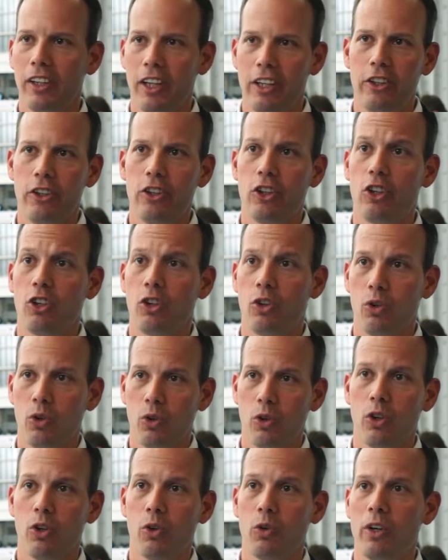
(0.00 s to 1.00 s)
linear,
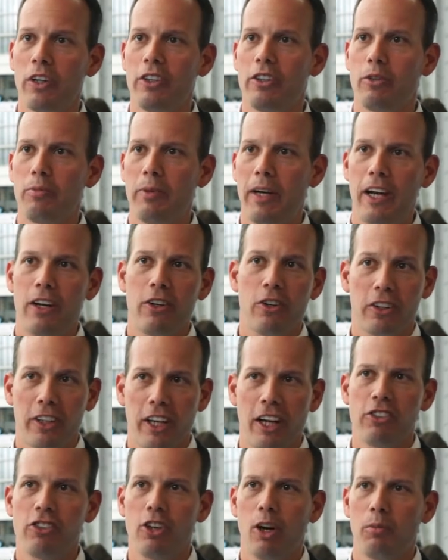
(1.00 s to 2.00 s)
or on-demand or
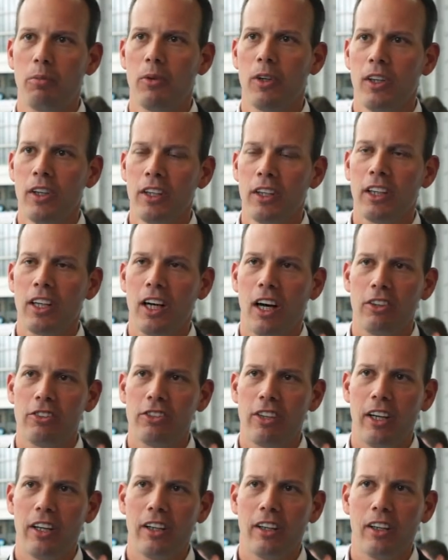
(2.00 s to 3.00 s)
catch-up
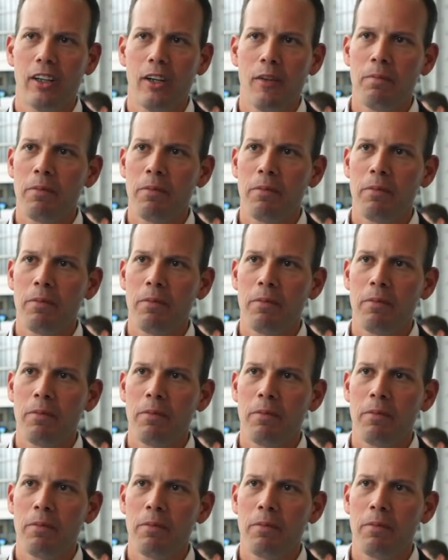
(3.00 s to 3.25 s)
content.